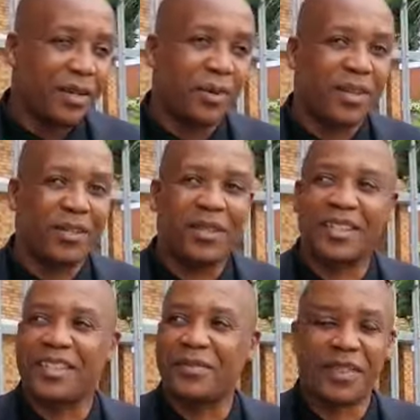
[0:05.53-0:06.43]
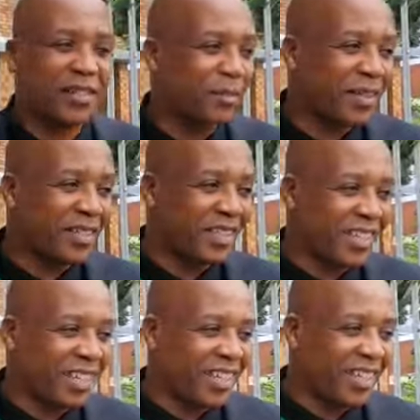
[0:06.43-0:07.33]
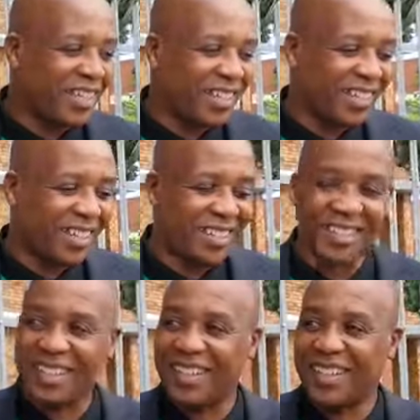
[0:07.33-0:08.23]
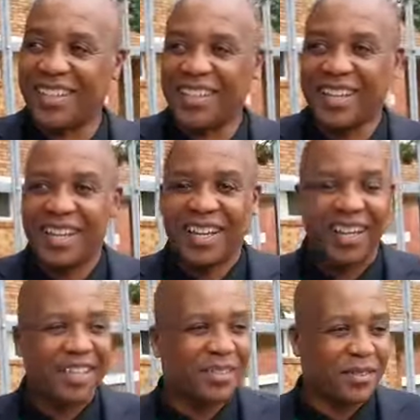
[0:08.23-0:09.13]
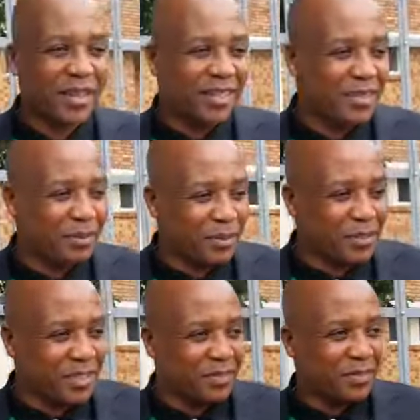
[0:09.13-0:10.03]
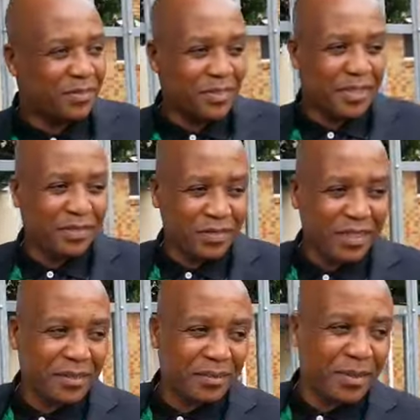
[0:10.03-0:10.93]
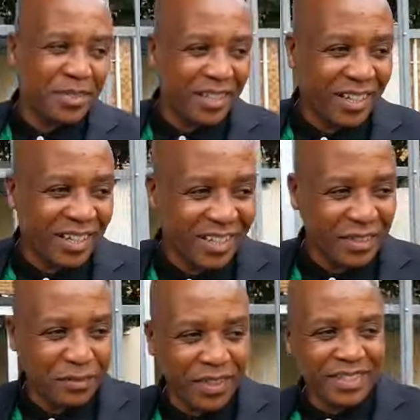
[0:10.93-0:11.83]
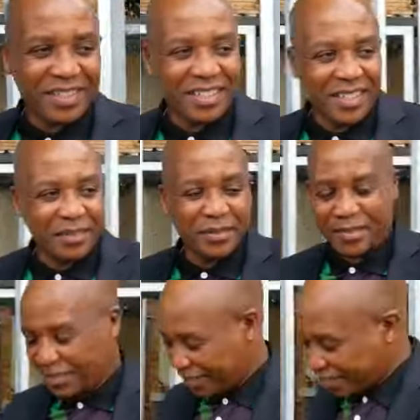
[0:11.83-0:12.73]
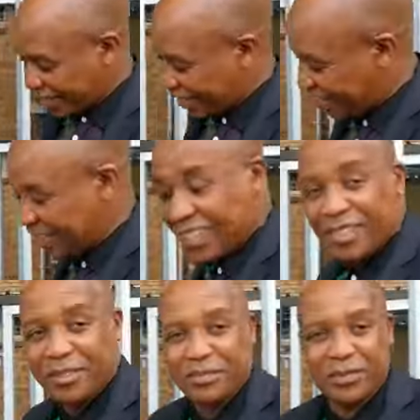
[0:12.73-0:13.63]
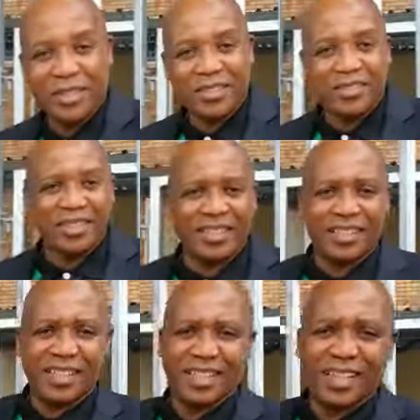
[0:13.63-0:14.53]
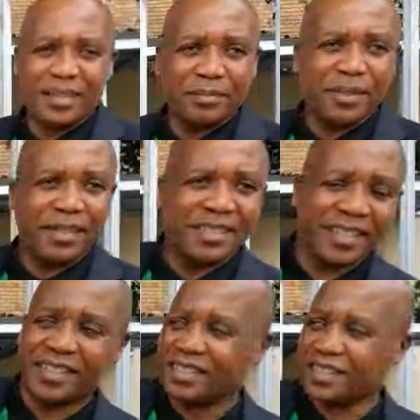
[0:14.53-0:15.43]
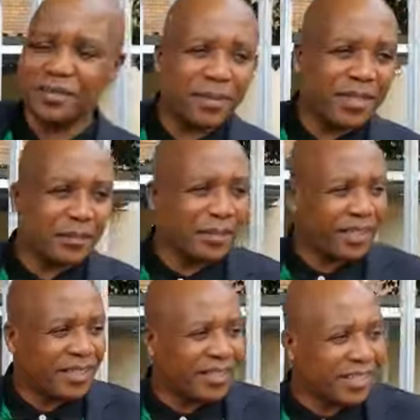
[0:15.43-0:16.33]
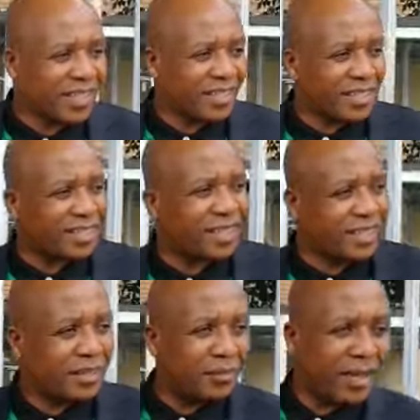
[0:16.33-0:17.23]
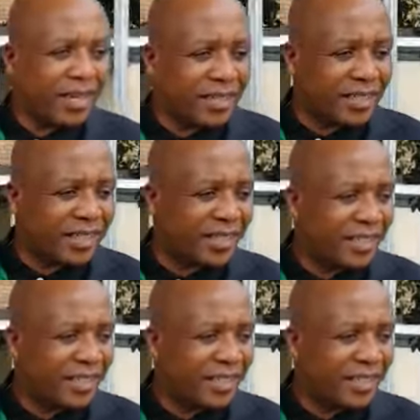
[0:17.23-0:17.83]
Well, look, it's a very special day, and it's quite emotive, a very emotional event itself. I really look forward to it, taking responsibility as a citizen in my country.